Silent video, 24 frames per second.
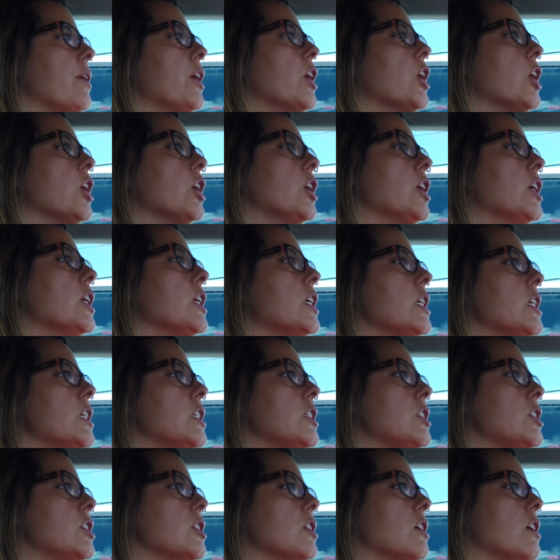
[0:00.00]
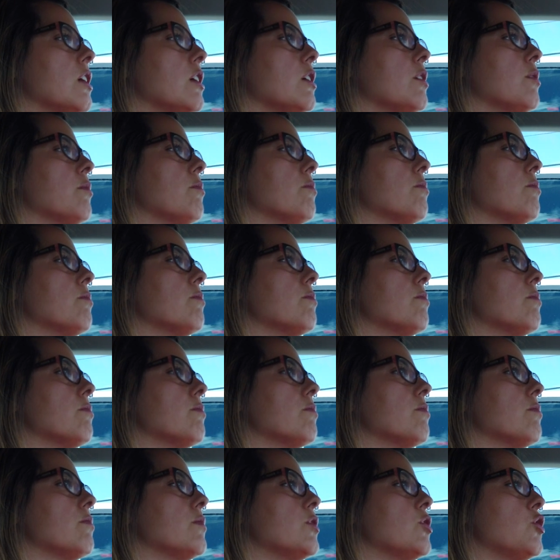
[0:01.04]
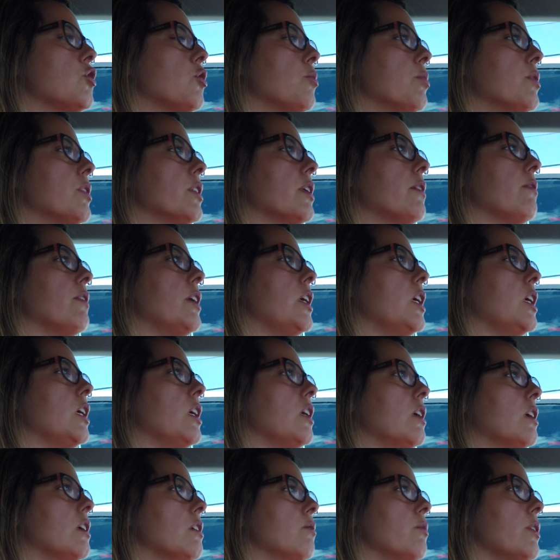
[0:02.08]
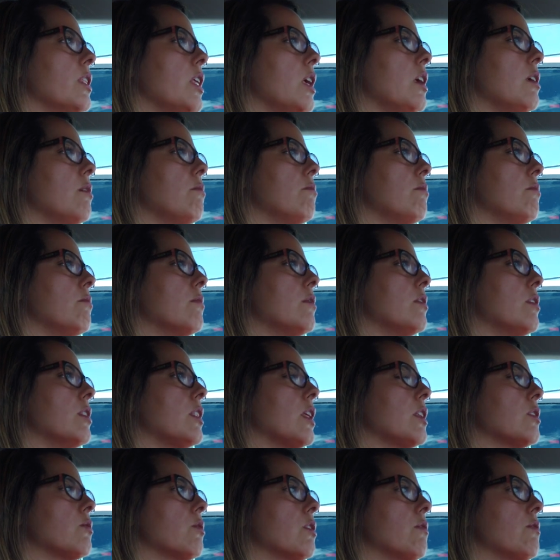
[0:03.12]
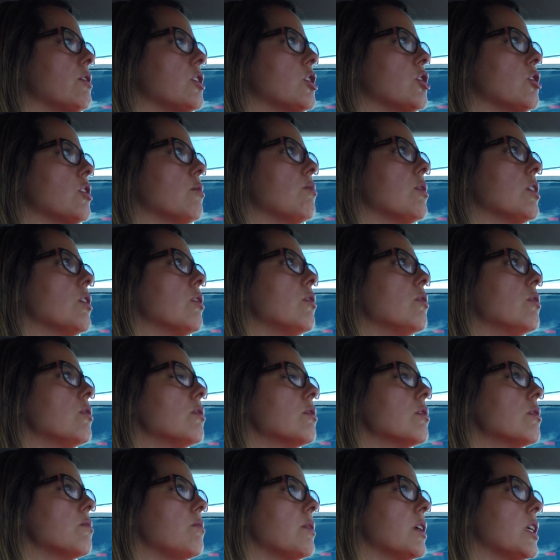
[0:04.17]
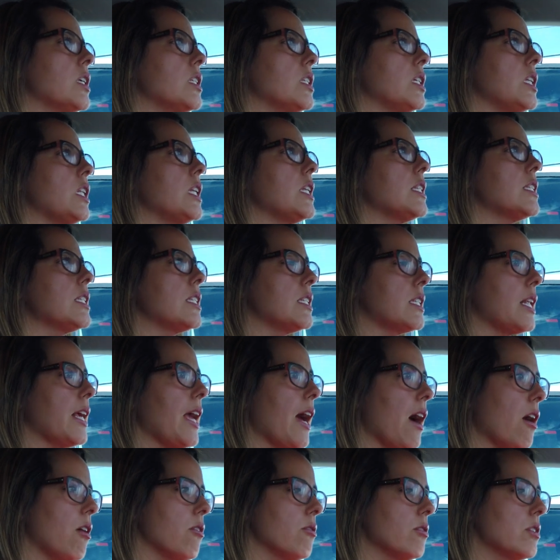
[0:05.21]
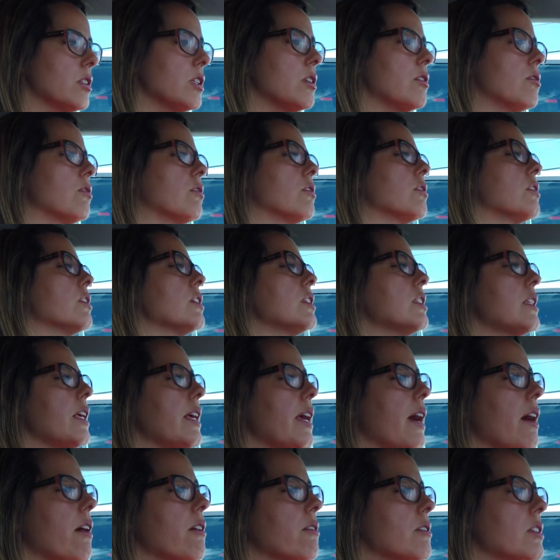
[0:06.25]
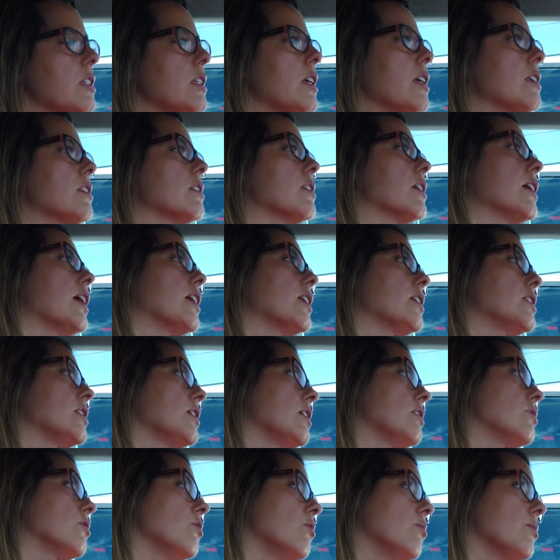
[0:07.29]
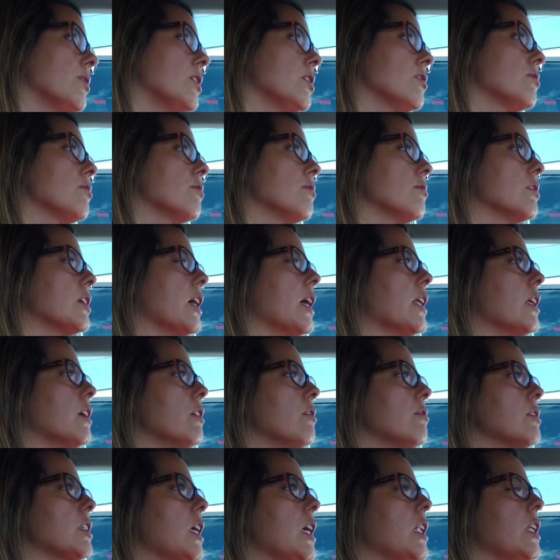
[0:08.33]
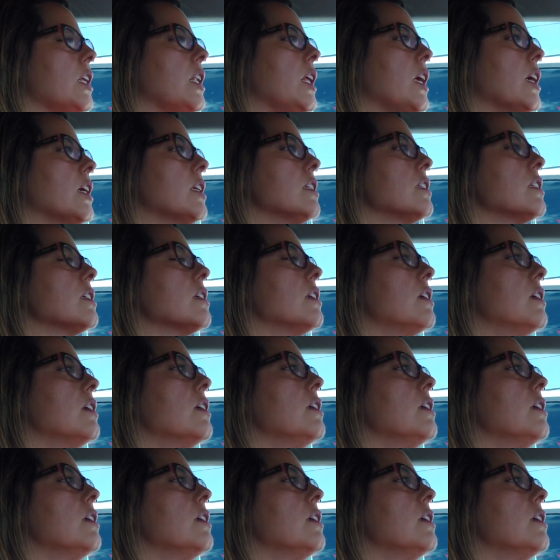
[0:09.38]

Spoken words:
encourage sober living with him. That's one of his treatment goals, because he needs to stay housed. And in order to stay housed, he has to kind of stay sober. So it kind of goes hand in hand.